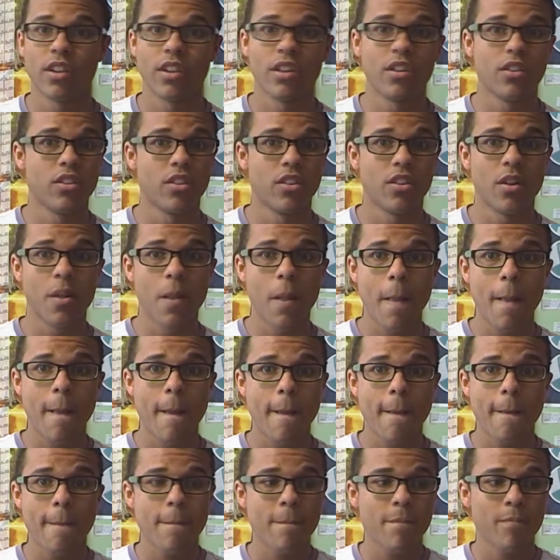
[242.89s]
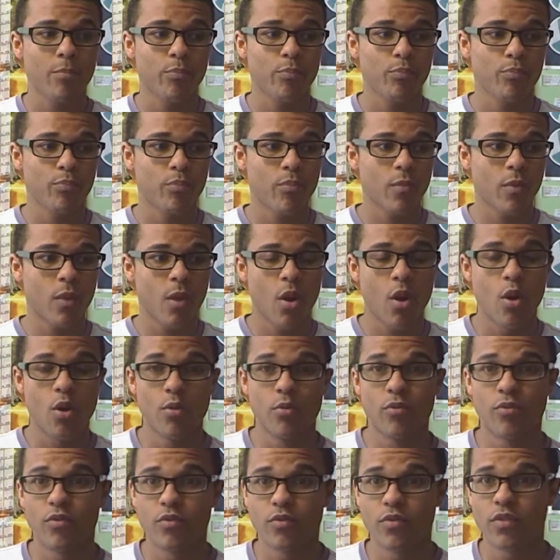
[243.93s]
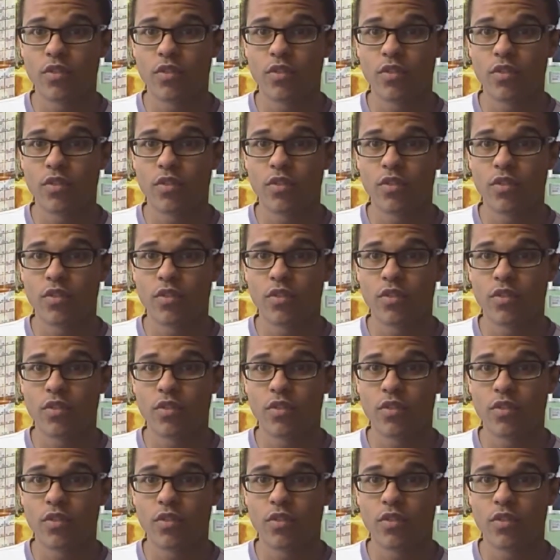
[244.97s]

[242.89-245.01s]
they're going to hope.